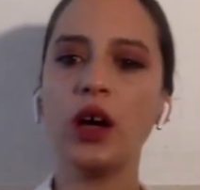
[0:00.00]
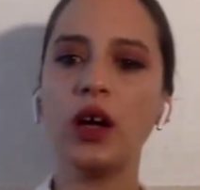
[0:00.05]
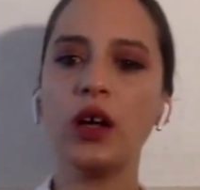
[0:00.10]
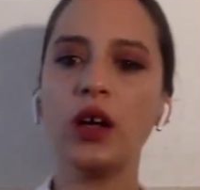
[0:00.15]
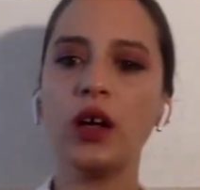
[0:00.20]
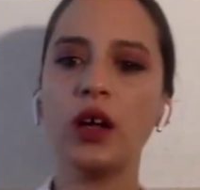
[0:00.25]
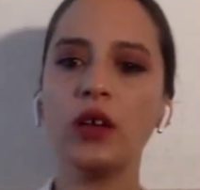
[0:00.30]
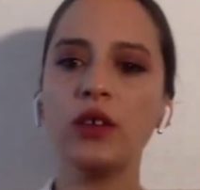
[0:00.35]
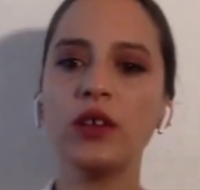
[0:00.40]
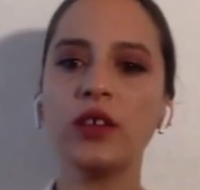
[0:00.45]

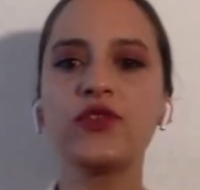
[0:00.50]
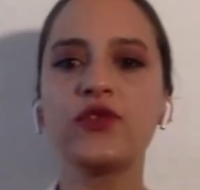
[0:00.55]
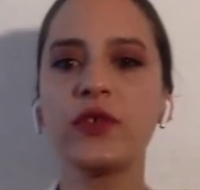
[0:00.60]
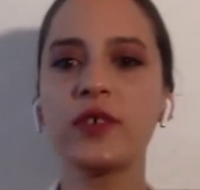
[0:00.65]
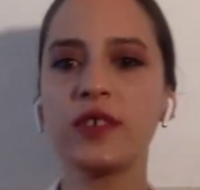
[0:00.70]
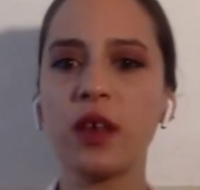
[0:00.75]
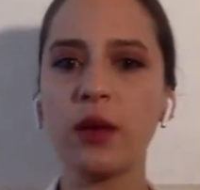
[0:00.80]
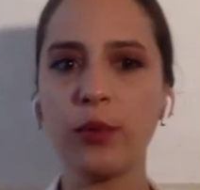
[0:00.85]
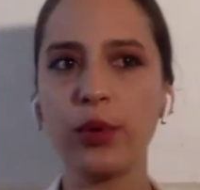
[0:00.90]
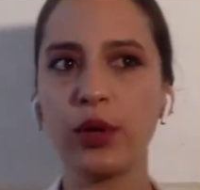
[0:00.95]
Uh,
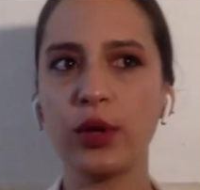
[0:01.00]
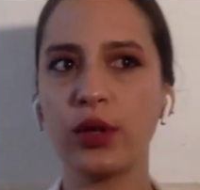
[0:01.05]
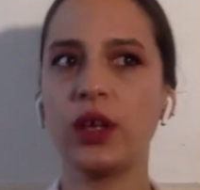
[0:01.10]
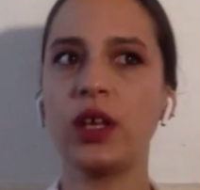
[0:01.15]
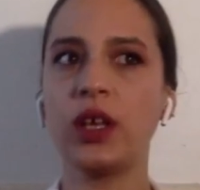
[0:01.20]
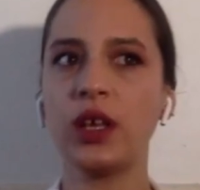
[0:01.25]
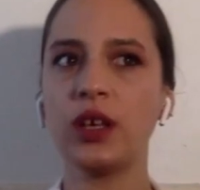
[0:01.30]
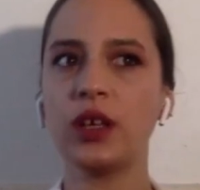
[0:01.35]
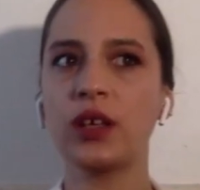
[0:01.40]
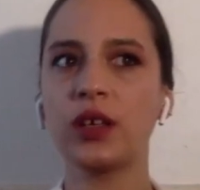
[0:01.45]
not
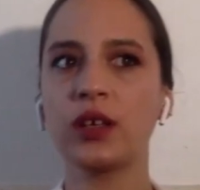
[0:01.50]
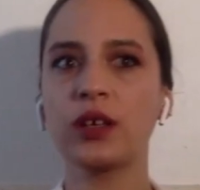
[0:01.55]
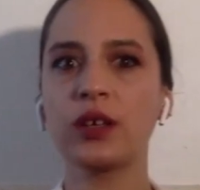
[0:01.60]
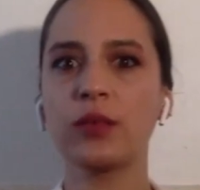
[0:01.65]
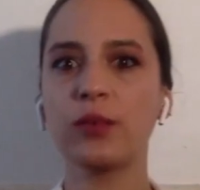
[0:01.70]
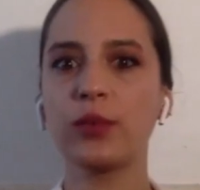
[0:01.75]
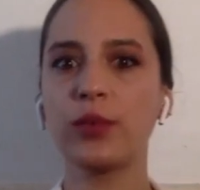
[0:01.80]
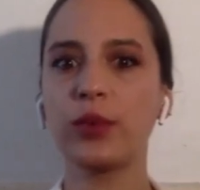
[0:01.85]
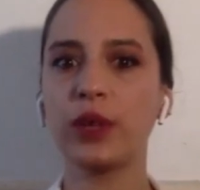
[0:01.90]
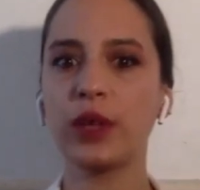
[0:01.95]
resembling,